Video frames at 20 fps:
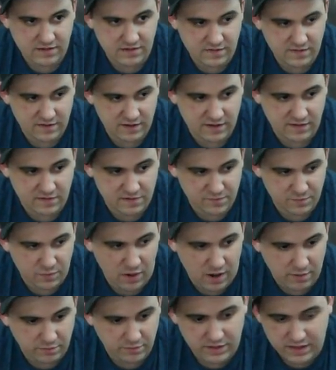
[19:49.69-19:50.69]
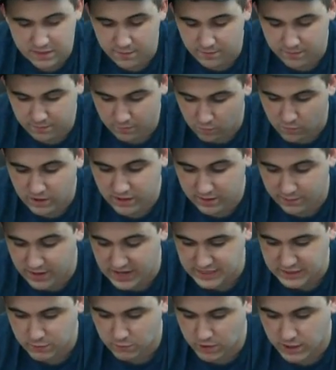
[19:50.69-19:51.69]
is is probably the, one of the
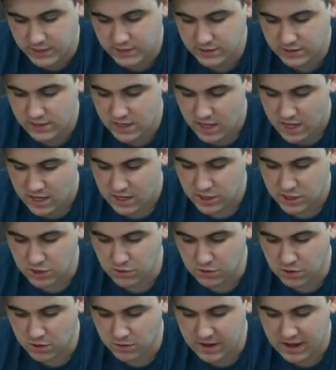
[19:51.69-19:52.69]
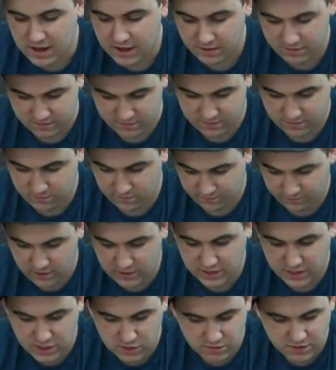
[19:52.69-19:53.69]
best ones. You don't have
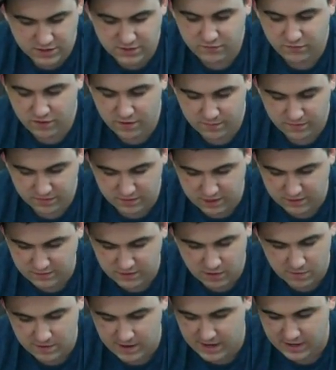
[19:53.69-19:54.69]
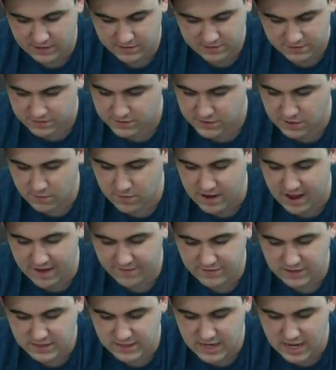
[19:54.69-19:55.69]
friendly units from this codex don't
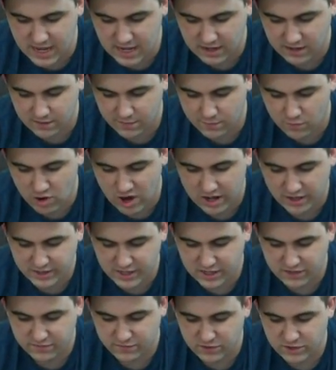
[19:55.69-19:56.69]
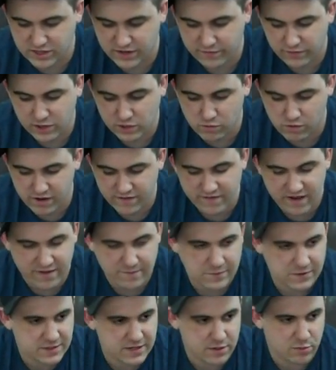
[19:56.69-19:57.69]
have to take morale tests for suffering
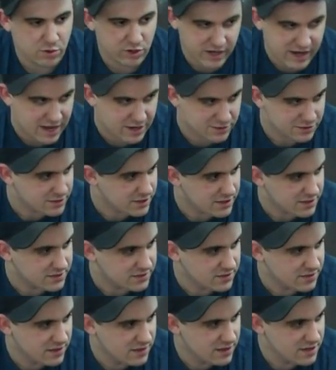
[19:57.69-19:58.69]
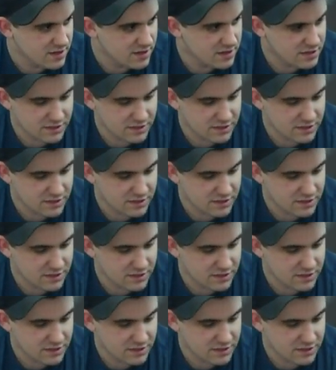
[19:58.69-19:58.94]
25% or more casualties. Okay.